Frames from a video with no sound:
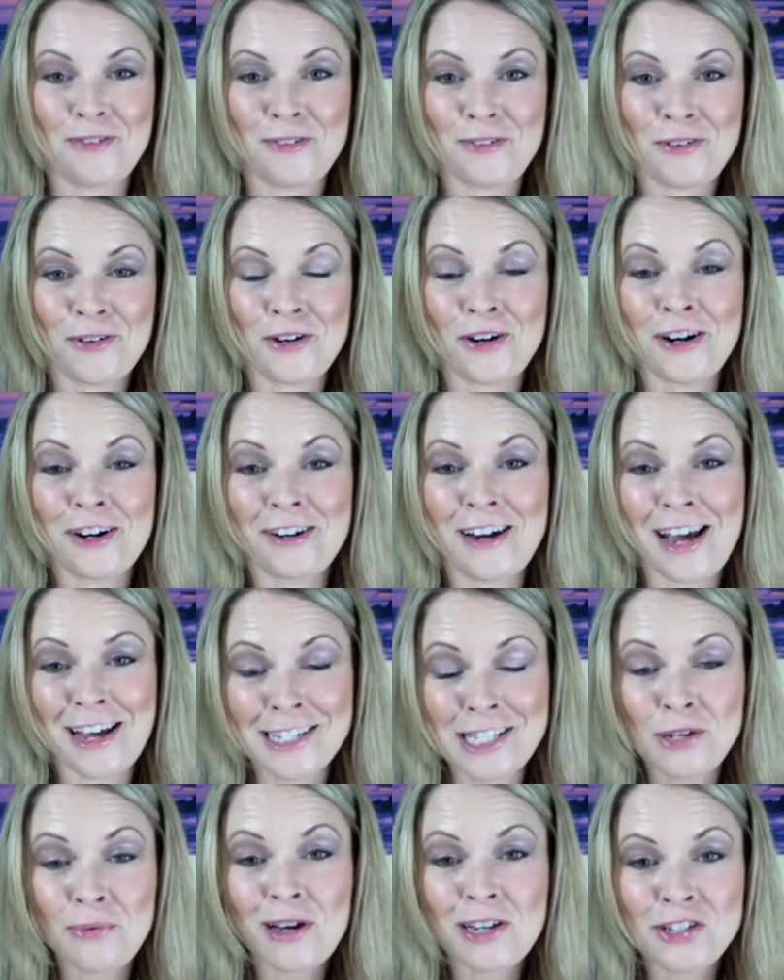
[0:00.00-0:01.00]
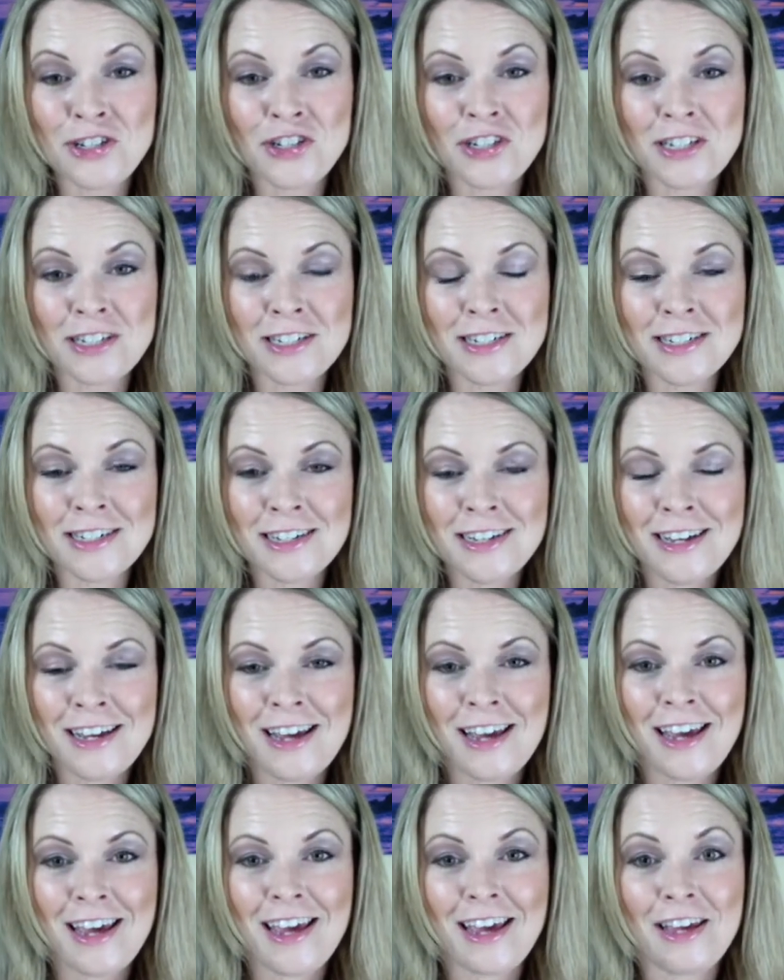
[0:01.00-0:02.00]
For our next question,
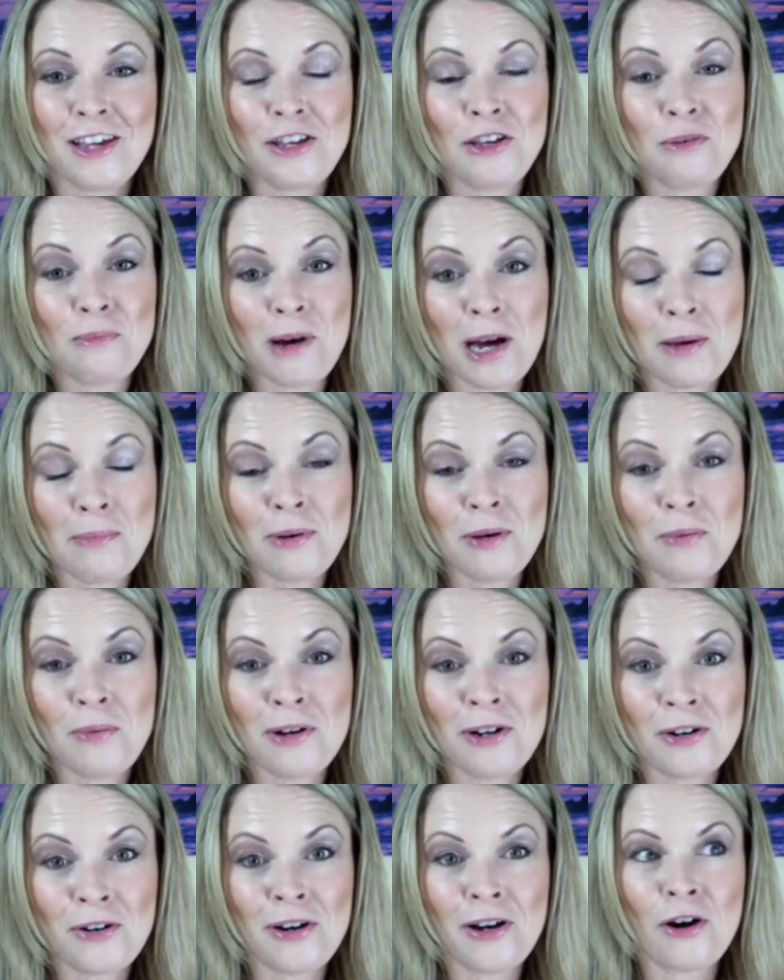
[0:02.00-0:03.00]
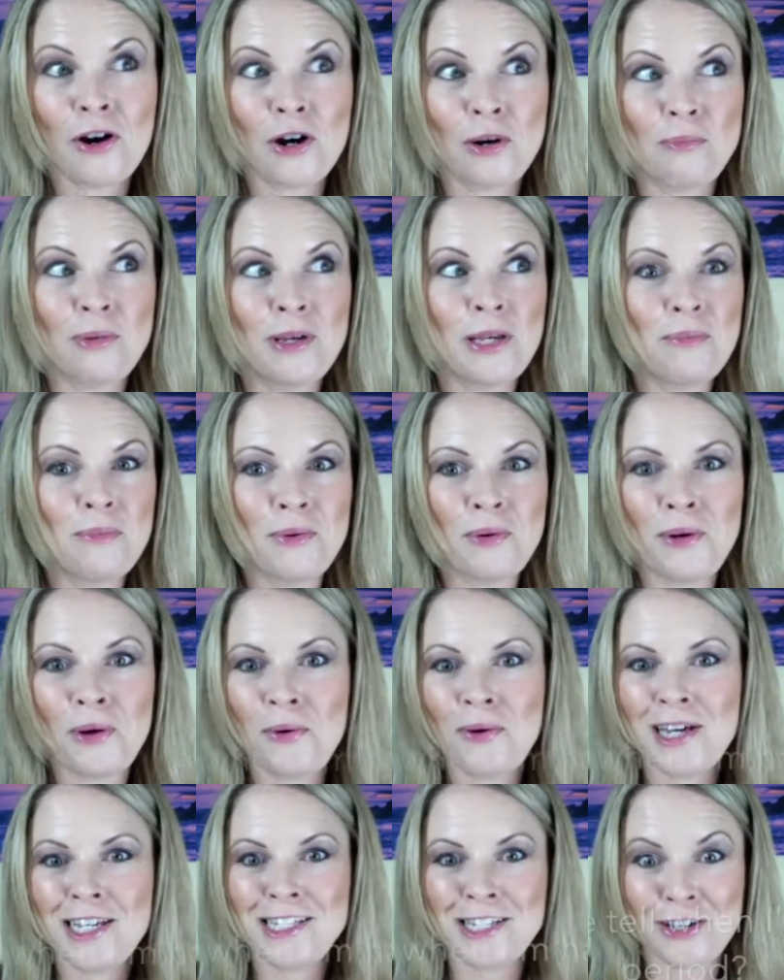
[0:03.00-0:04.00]
you might be wondering are people
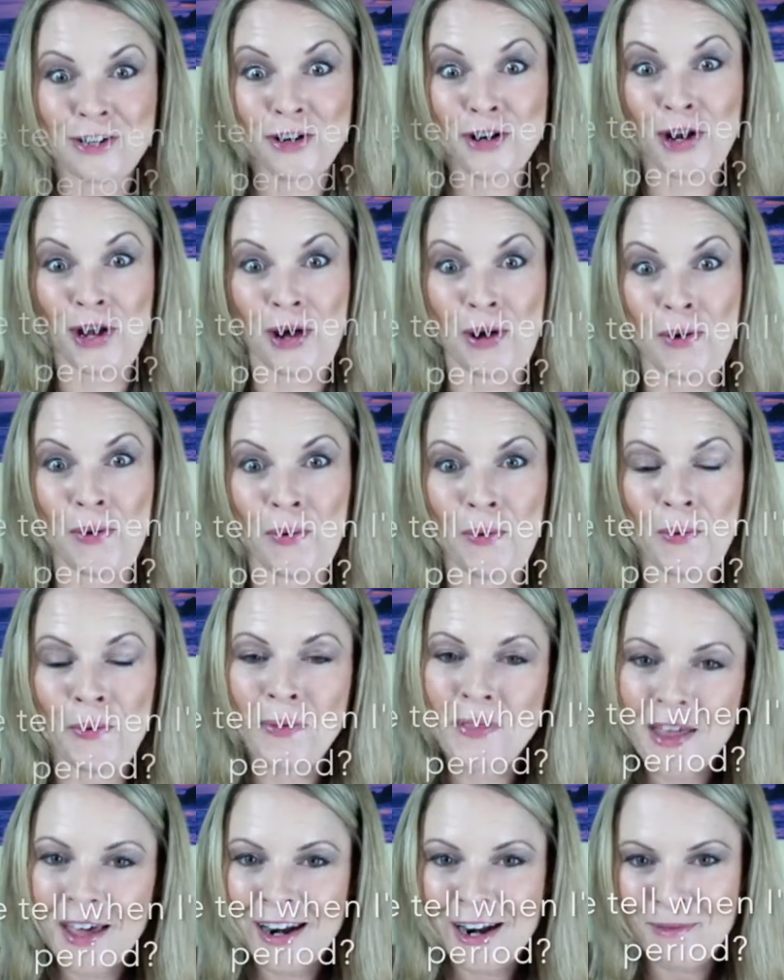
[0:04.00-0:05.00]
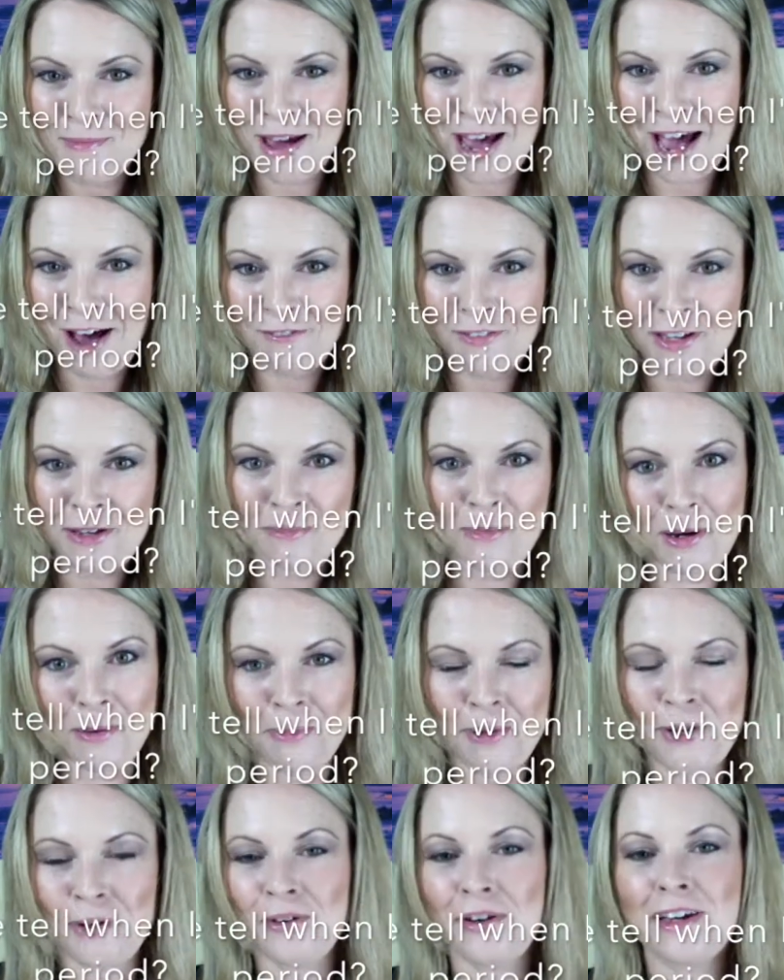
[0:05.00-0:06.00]
going to know that I'm having my
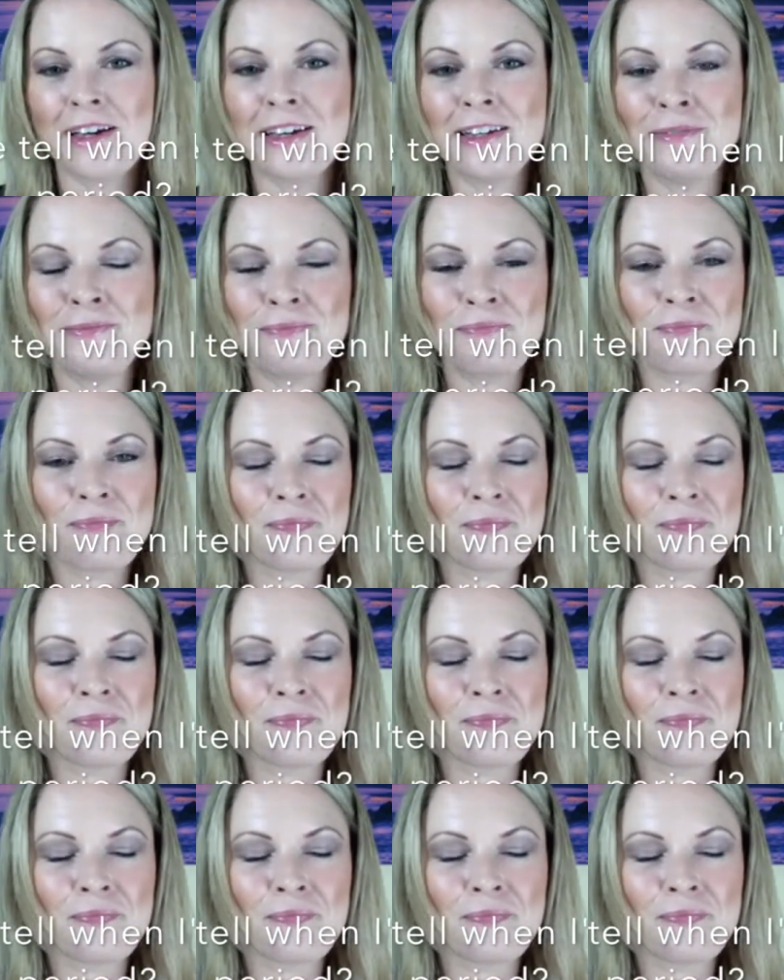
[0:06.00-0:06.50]
period?